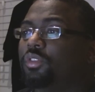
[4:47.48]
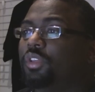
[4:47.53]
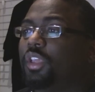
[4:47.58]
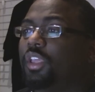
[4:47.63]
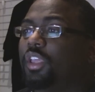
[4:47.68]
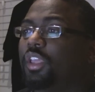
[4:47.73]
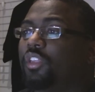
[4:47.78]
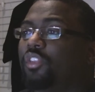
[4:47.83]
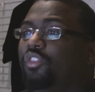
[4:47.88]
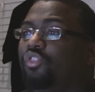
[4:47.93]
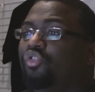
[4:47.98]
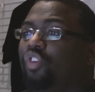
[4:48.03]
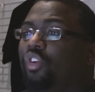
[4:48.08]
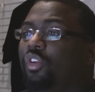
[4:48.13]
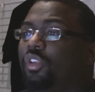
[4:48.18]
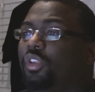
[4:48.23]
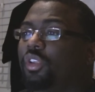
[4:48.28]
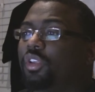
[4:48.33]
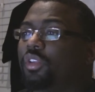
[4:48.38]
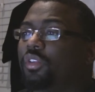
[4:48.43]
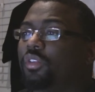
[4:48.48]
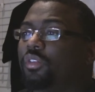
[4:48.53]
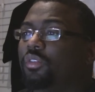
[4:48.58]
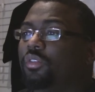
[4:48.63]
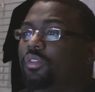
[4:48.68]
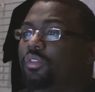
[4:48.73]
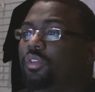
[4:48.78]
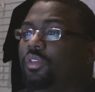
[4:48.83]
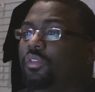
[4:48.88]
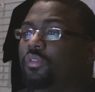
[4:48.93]
Keith Jardine,
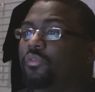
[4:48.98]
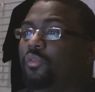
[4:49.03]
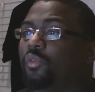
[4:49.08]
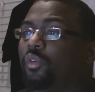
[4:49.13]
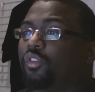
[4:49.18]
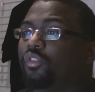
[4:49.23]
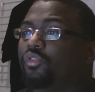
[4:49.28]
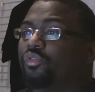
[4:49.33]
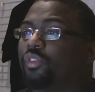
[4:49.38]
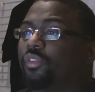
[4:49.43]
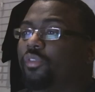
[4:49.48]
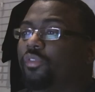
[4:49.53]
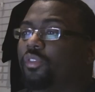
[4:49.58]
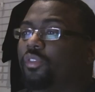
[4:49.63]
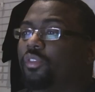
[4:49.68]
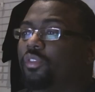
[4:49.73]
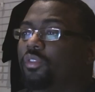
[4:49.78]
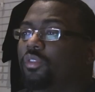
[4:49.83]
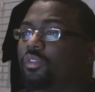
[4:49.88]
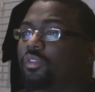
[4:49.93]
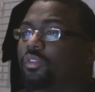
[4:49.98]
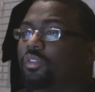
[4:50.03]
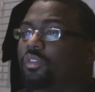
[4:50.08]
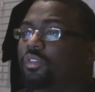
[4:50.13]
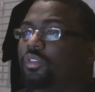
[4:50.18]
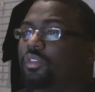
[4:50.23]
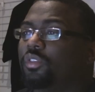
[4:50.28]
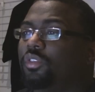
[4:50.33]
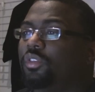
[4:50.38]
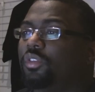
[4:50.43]
and Forrest Griffin.
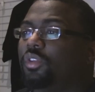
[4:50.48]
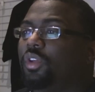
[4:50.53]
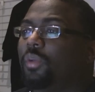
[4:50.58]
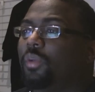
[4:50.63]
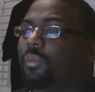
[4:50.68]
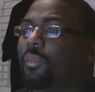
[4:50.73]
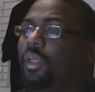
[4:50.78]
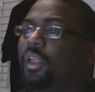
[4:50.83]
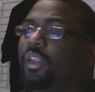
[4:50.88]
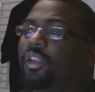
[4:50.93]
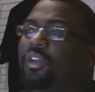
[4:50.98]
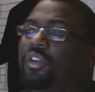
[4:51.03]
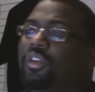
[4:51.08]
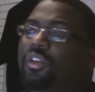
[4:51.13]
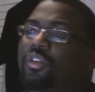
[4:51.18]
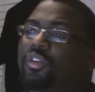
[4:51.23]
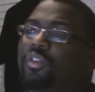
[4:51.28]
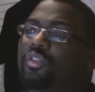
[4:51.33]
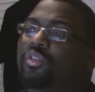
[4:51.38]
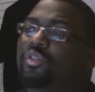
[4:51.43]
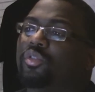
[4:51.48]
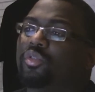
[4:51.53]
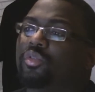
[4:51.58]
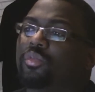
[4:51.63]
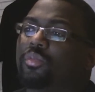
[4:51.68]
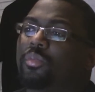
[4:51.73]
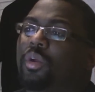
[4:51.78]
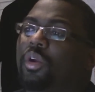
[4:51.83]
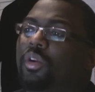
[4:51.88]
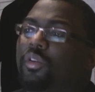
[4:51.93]
I'm not going to
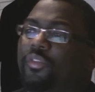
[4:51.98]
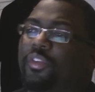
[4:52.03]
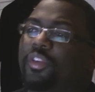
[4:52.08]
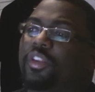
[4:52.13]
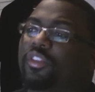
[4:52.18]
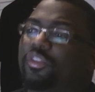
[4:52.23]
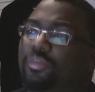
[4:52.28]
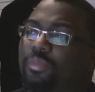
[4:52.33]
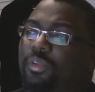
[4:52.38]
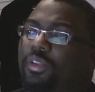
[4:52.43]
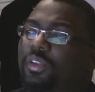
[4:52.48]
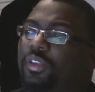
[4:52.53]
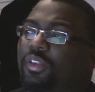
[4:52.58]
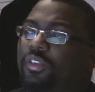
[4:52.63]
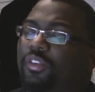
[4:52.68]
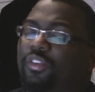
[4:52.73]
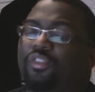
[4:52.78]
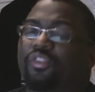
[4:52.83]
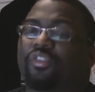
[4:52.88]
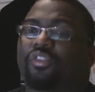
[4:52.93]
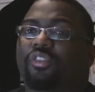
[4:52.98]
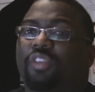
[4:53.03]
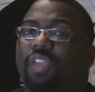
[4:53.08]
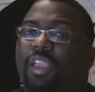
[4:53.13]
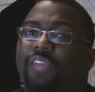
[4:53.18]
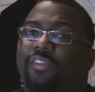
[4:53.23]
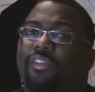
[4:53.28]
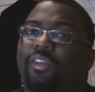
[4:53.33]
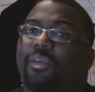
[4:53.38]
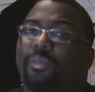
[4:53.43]
include Marvin Eastman because they just
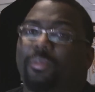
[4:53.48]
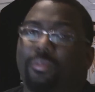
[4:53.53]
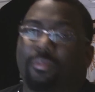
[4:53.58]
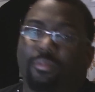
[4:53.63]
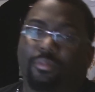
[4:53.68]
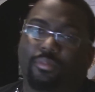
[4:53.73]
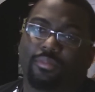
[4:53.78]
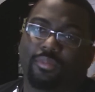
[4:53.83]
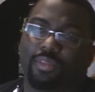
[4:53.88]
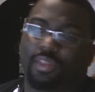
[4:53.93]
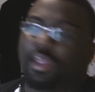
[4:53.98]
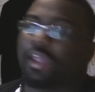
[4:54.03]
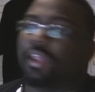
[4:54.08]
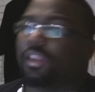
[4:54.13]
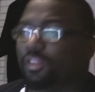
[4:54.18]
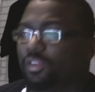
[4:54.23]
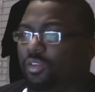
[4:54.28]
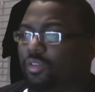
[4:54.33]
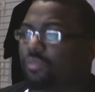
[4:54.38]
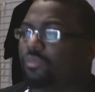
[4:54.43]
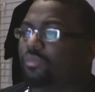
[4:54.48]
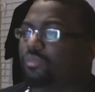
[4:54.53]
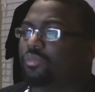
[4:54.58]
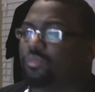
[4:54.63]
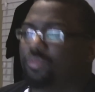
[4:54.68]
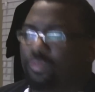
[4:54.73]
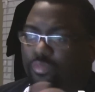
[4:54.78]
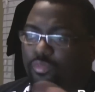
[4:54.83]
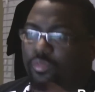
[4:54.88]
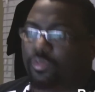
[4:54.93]
gave him that,
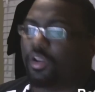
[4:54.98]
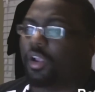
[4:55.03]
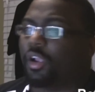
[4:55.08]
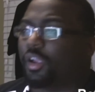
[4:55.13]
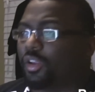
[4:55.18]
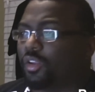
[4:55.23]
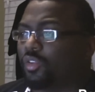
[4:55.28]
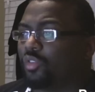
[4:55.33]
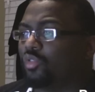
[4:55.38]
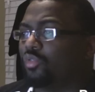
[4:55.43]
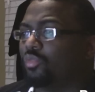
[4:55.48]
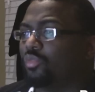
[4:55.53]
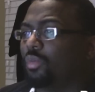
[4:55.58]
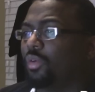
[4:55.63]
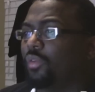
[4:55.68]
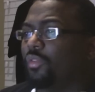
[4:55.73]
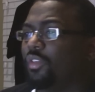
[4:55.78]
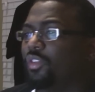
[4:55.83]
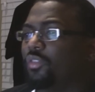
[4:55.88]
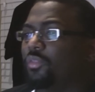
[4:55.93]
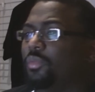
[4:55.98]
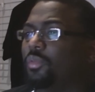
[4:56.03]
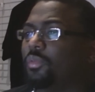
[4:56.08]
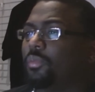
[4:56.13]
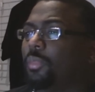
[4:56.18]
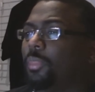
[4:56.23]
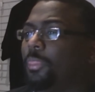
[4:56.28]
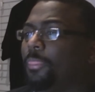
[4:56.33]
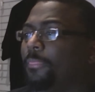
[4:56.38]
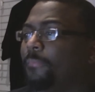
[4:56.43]
we're not going to include Marvin Eastman.
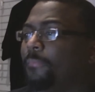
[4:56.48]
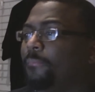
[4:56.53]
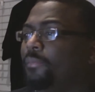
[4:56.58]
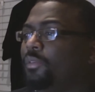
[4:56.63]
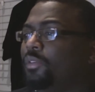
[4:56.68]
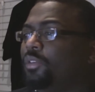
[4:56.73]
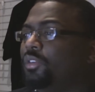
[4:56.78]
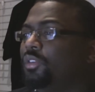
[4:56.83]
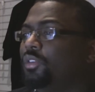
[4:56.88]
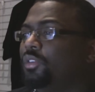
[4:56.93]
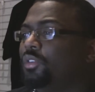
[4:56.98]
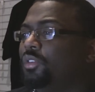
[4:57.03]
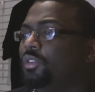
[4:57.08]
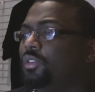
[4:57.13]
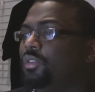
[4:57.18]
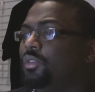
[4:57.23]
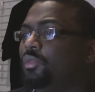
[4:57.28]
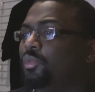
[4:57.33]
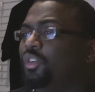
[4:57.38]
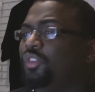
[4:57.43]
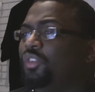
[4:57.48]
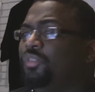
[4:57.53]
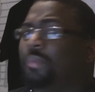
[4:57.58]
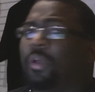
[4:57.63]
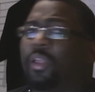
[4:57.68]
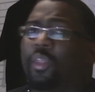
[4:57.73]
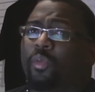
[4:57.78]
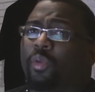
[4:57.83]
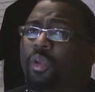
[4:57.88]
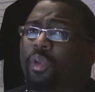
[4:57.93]
Which,
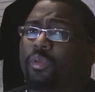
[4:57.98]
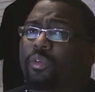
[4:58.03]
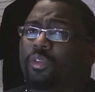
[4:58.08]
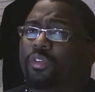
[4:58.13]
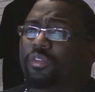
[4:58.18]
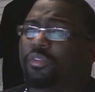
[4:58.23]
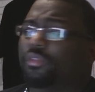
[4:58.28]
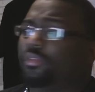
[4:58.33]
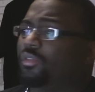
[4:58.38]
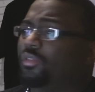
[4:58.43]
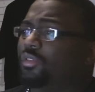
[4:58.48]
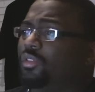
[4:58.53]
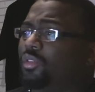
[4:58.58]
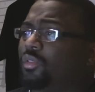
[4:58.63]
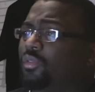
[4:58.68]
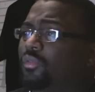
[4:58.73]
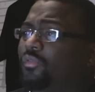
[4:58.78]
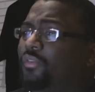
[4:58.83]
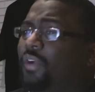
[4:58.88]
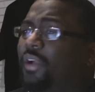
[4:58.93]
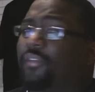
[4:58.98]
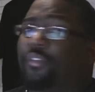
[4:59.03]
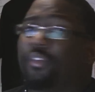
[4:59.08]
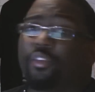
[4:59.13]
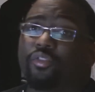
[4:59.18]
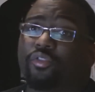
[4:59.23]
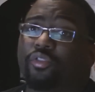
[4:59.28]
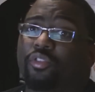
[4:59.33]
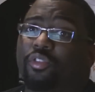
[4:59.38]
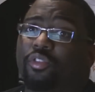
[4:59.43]
by the way, was, 5
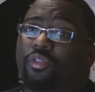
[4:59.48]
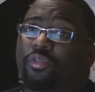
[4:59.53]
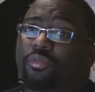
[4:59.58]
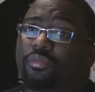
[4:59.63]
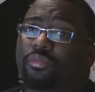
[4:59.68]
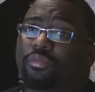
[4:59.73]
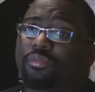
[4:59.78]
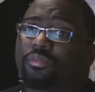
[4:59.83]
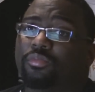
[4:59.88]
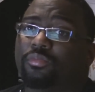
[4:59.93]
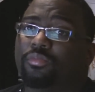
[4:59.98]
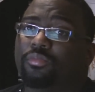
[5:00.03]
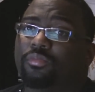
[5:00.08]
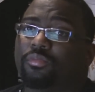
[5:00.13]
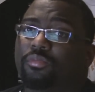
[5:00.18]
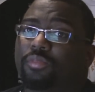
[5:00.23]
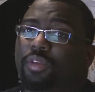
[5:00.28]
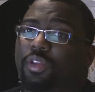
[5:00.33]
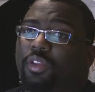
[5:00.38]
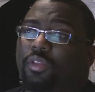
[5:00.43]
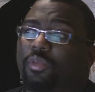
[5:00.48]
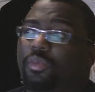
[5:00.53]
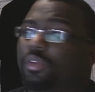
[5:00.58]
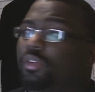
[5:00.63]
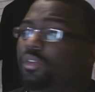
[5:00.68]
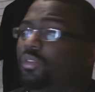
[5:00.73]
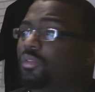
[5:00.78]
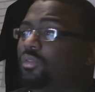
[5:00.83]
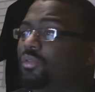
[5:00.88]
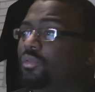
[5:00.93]
years ago, by the
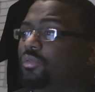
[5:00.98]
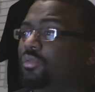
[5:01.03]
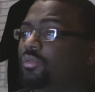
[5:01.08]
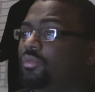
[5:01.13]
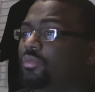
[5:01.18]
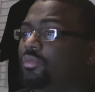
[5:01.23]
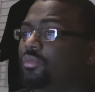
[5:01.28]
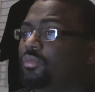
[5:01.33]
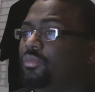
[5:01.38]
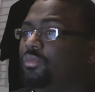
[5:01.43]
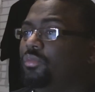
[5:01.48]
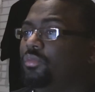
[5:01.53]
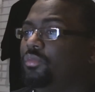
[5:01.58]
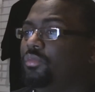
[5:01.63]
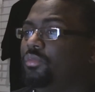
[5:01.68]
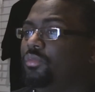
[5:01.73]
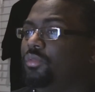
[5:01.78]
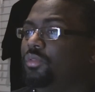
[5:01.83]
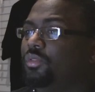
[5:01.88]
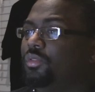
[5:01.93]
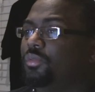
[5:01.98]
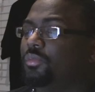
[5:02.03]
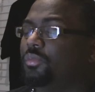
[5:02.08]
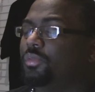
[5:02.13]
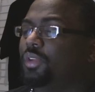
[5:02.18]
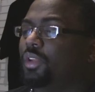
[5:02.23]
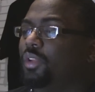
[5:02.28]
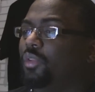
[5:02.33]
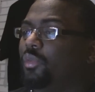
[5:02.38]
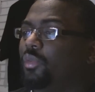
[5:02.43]
way.
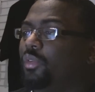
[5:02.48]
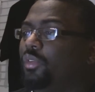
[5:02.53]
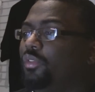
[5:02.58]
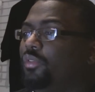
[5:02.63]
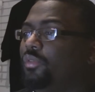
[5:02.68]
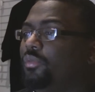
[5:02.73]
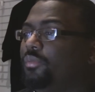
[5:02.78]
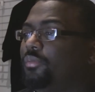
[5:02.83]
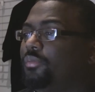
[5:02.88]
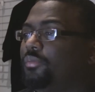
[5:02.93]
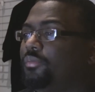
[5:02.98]
But anyways.